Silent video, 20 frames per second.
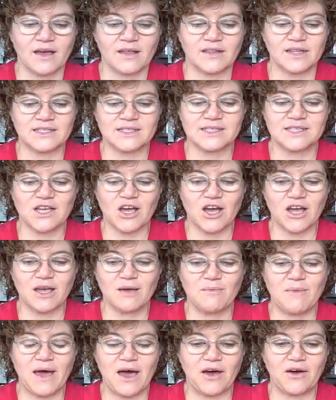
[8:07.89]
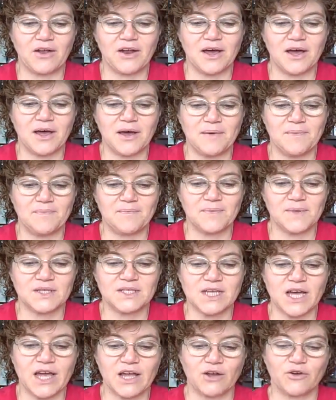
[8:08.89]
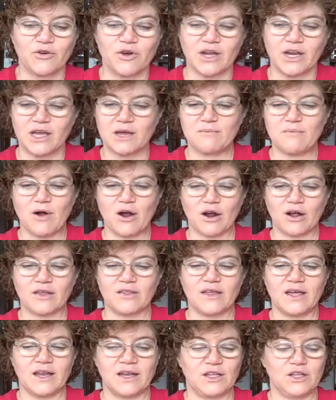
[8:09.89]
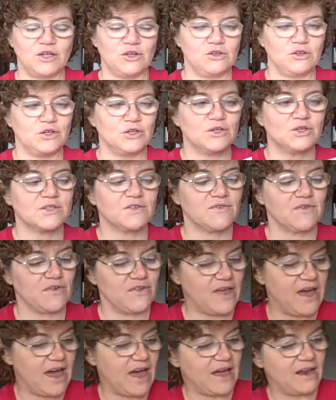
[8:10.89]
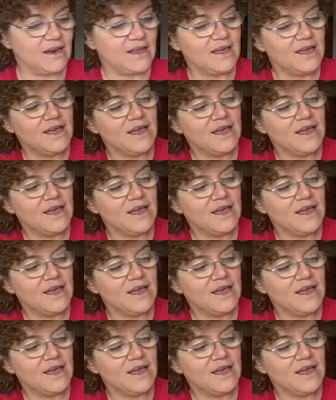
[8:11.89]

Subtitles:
Let's talk about the diacritic mark that you use for that